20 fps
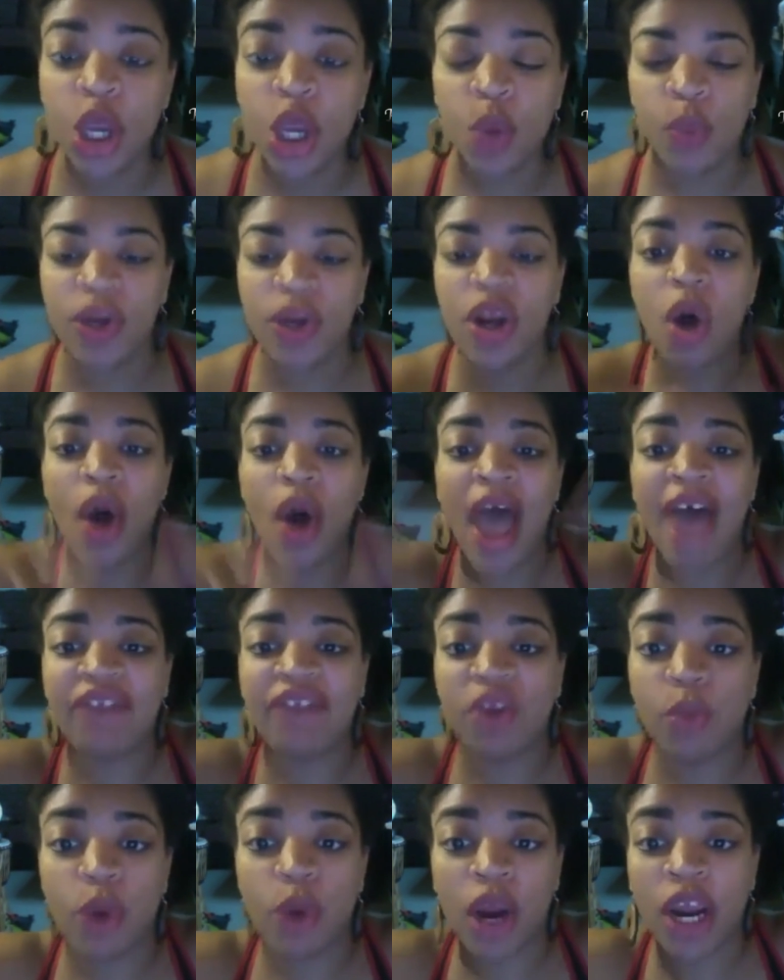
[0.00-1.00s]
we don't have
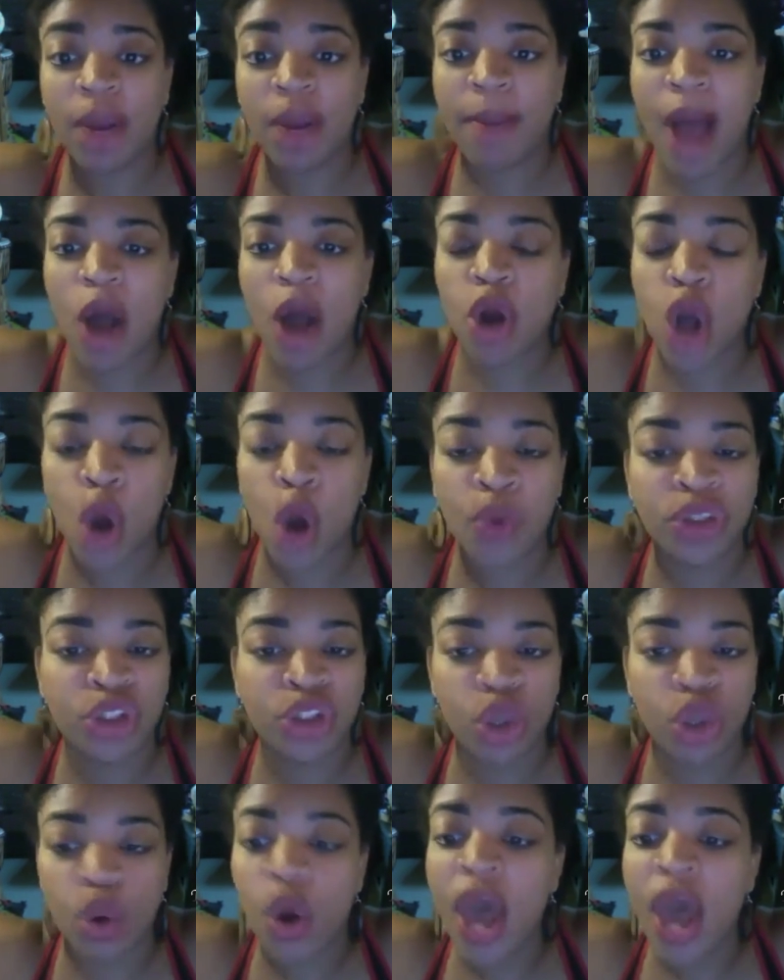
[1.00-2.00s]
to worry about going
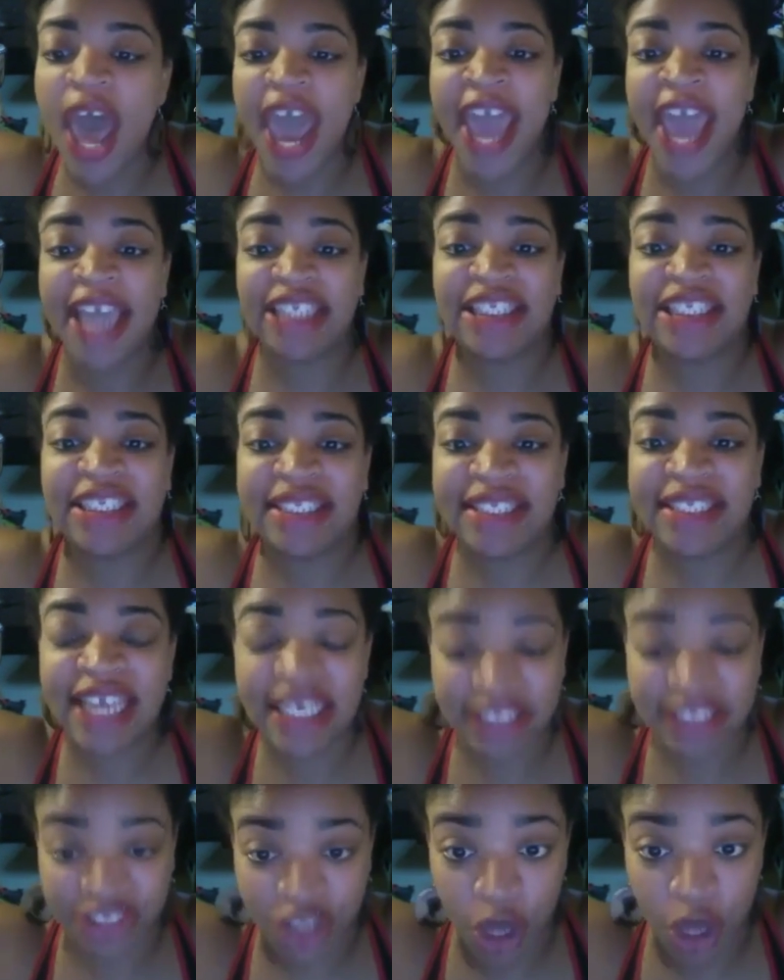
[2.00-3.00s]
to a
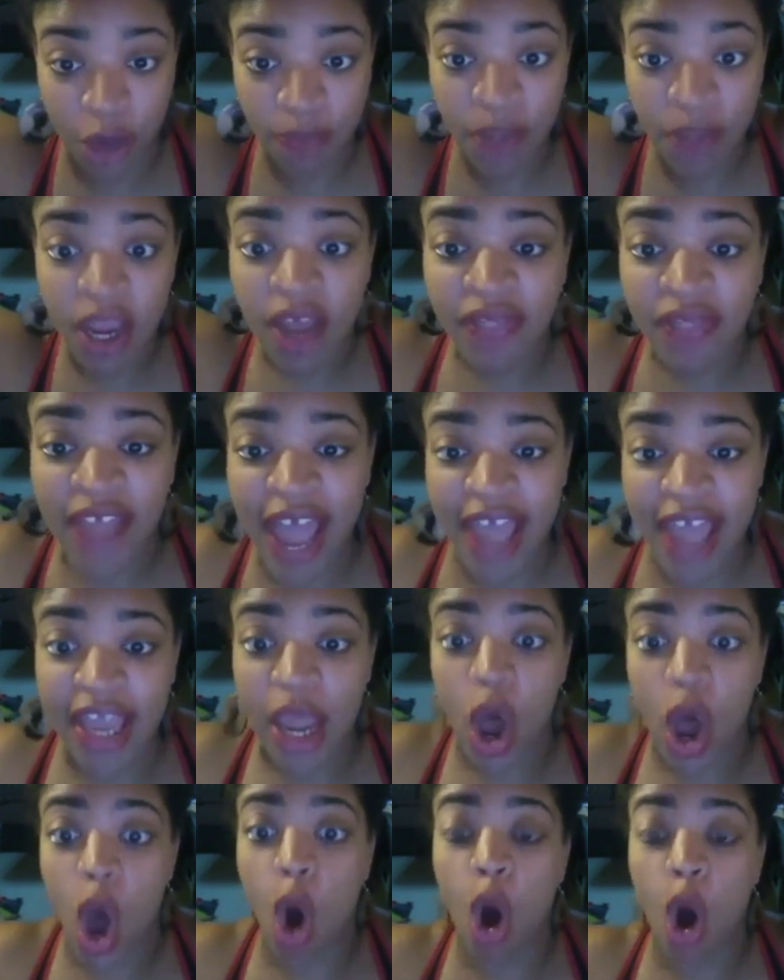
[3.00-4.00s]
system
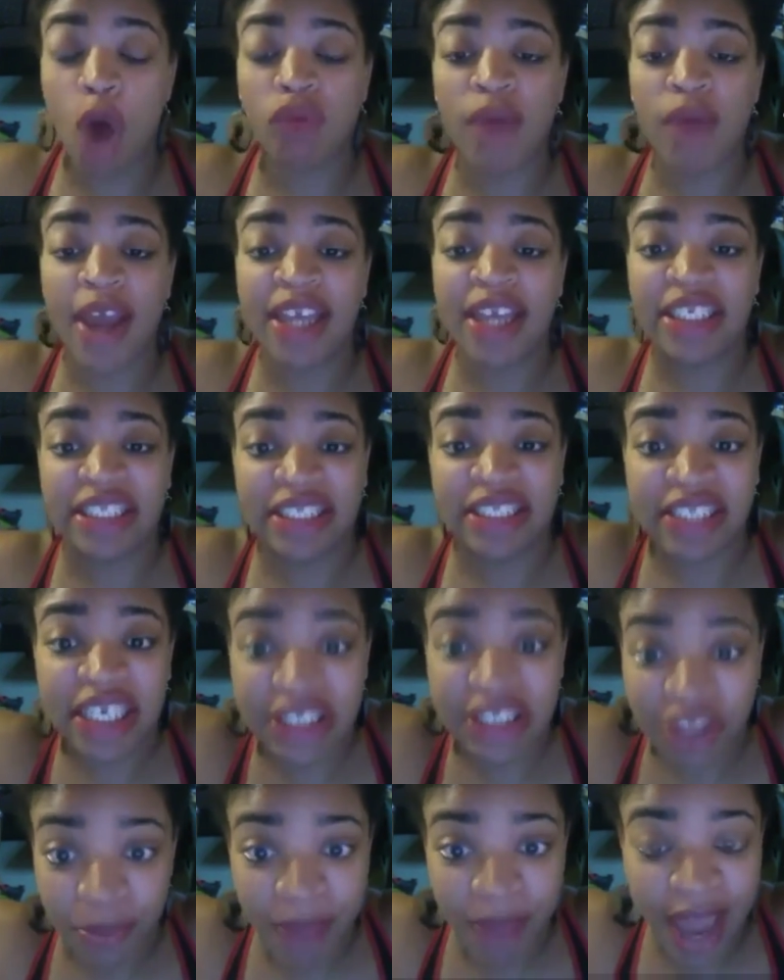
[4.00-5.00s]
that already
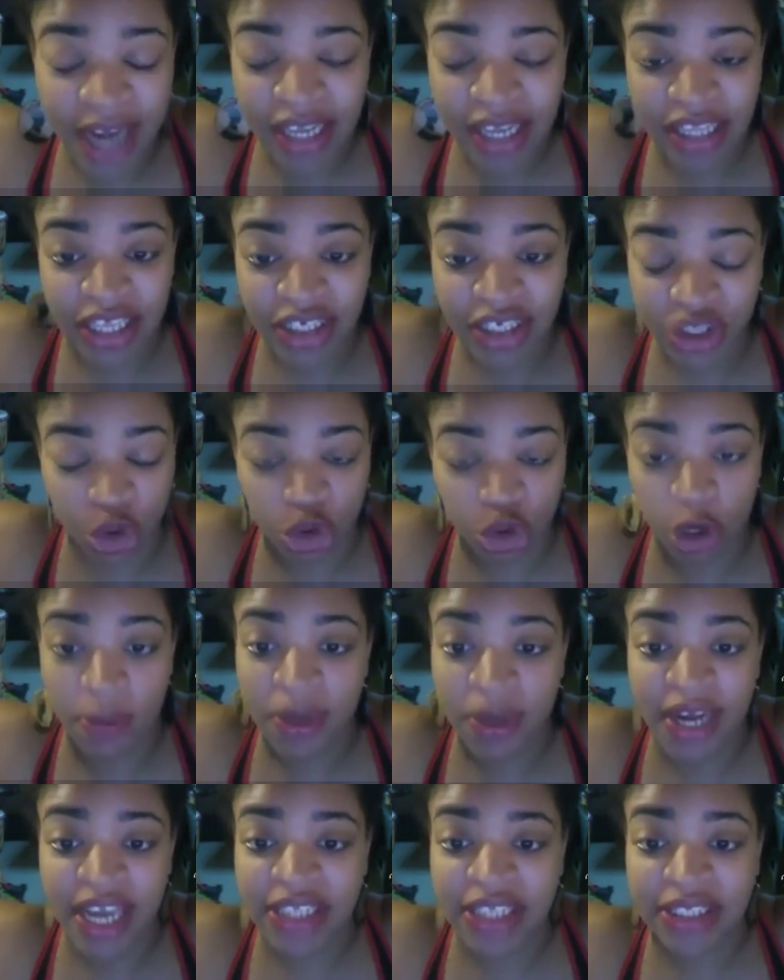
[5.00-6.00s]
systematically
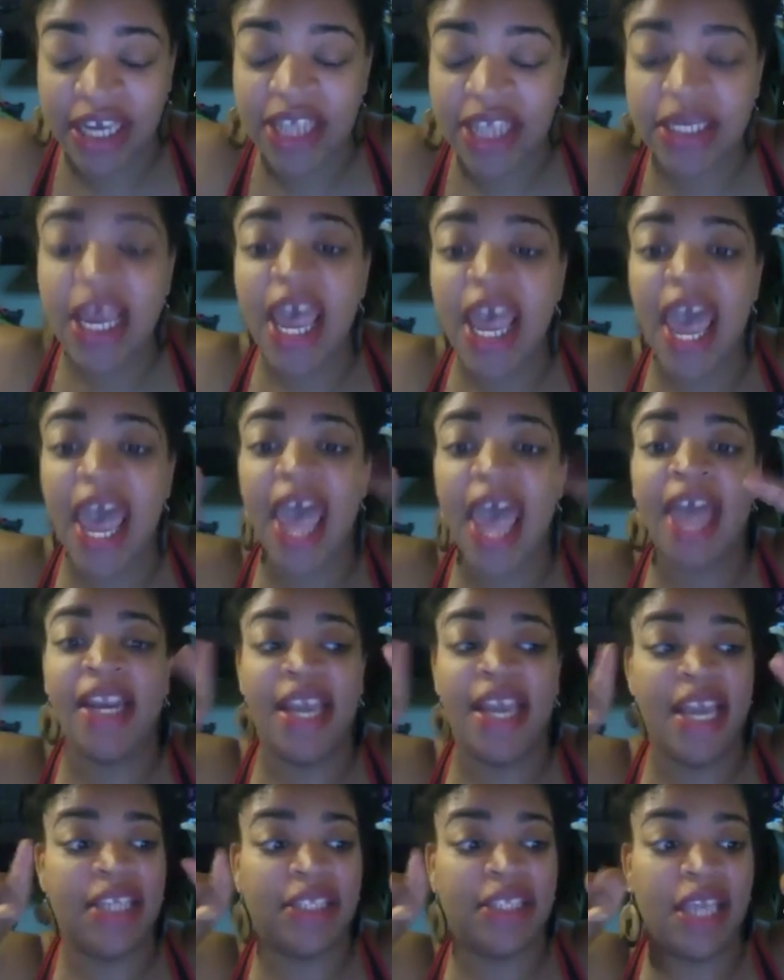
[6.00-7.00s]
discriminates us and
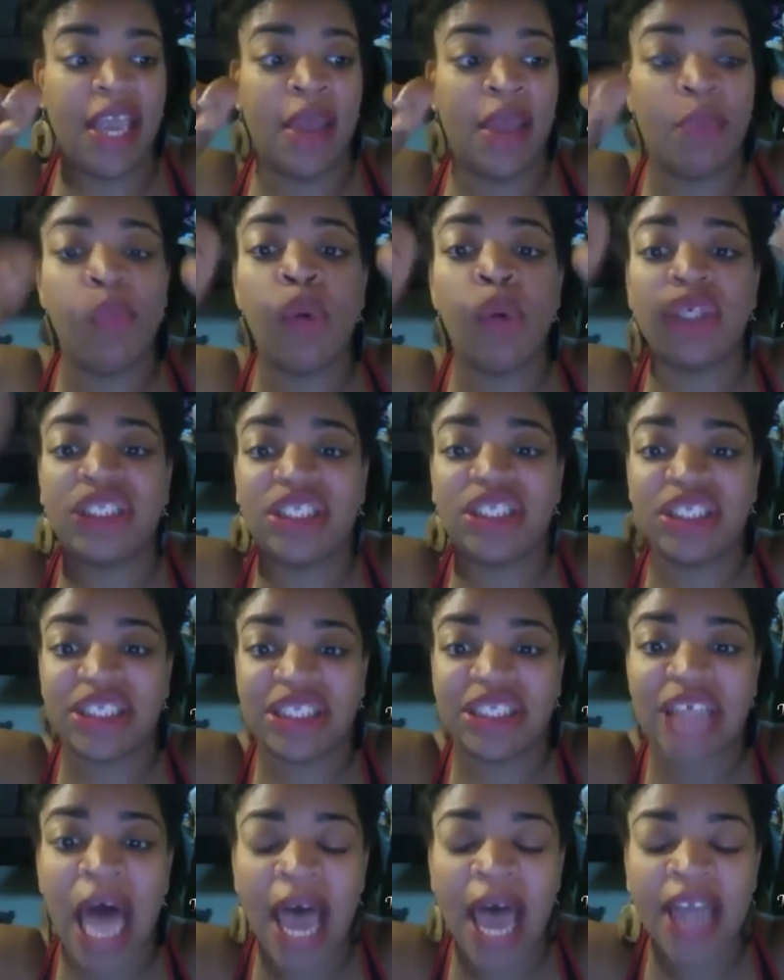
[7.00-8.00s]
it was
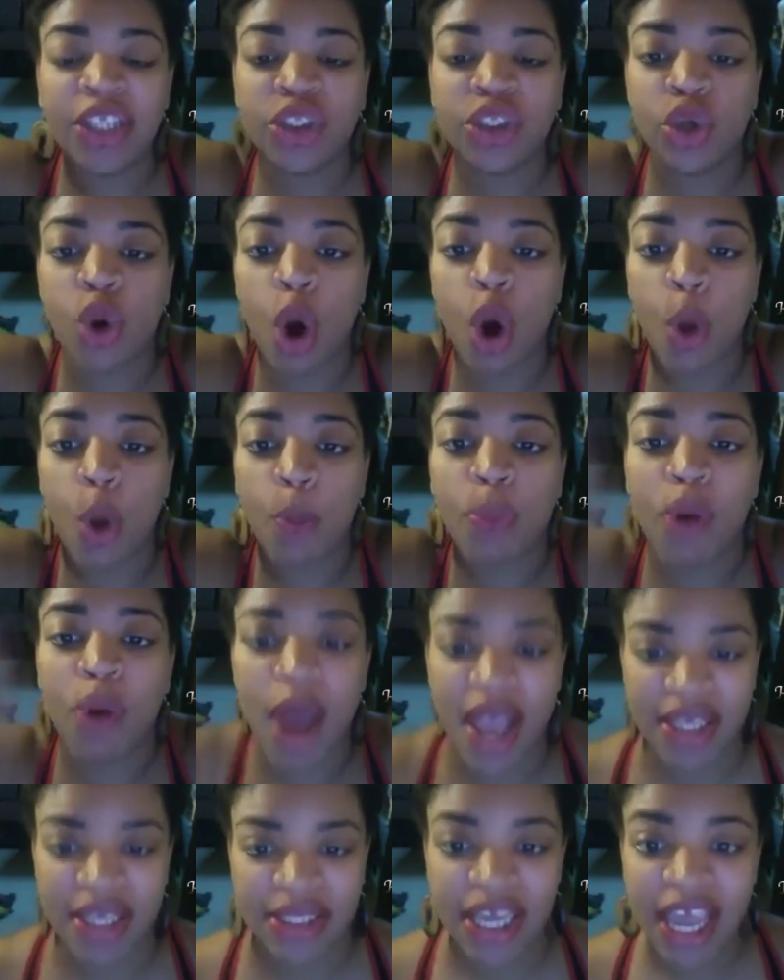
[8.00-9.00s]
designed to
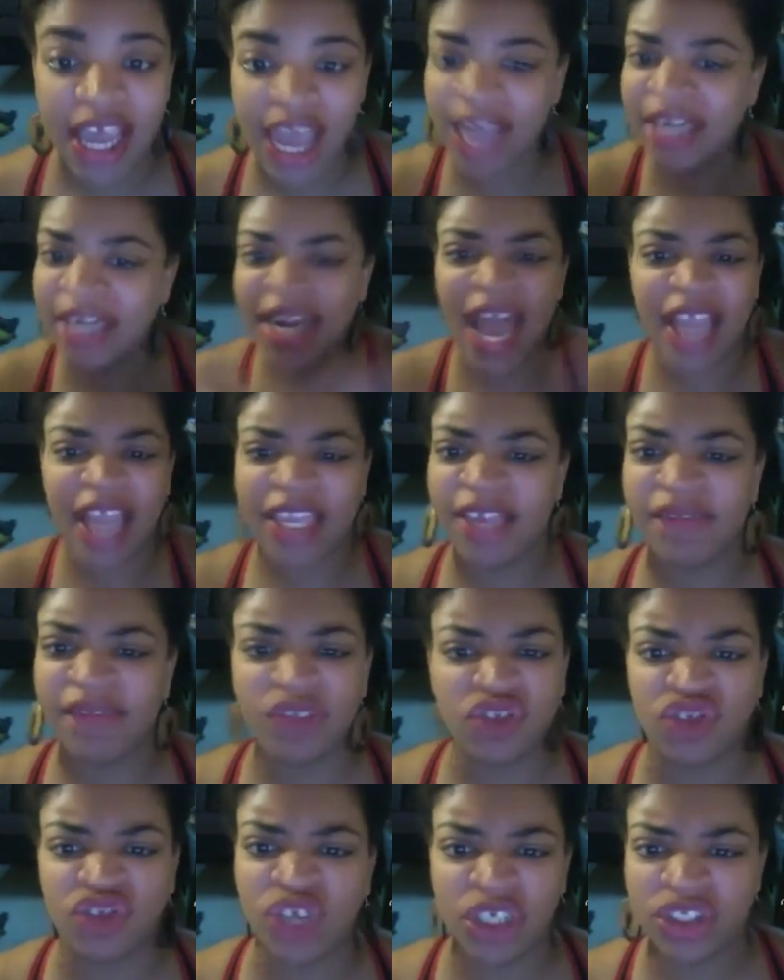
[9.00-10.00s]
oppress and not give us
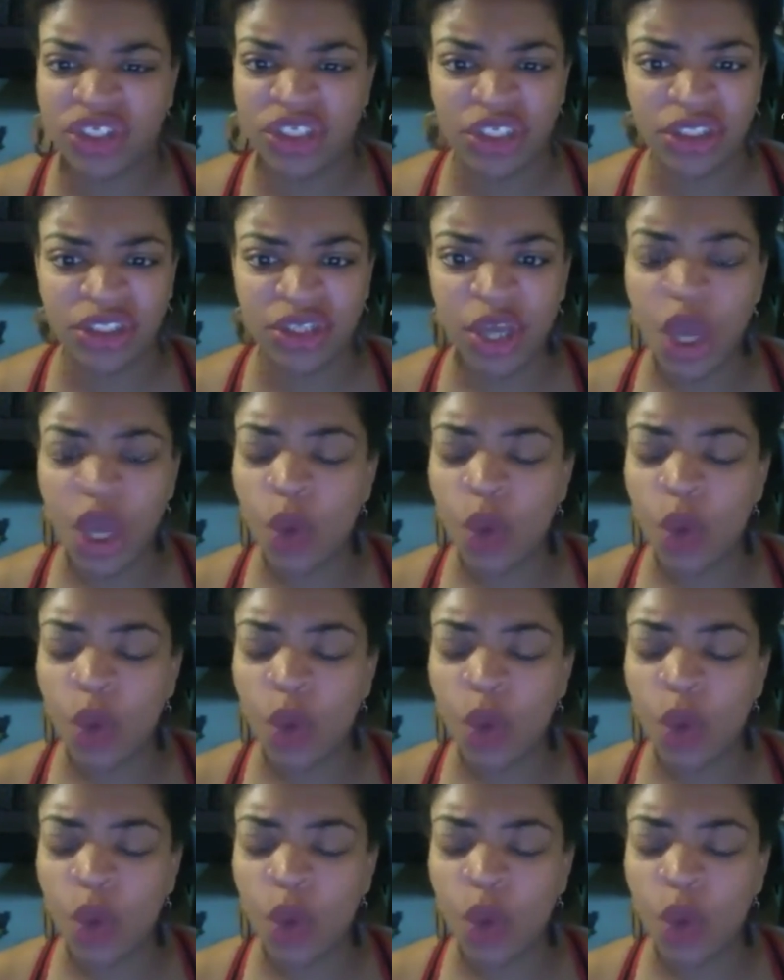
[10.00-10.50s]
justice.